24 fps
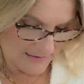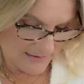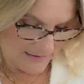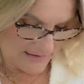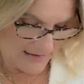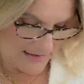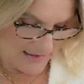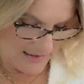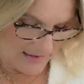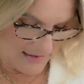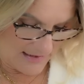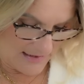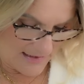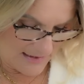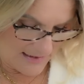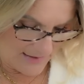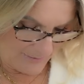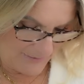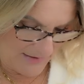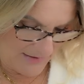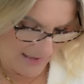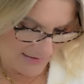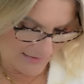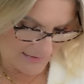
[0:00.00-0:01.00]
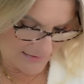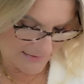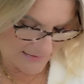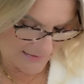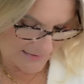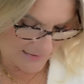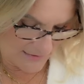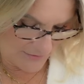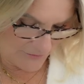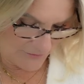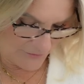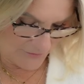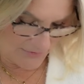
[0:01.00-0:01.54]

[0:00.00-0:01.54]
The pattern itself,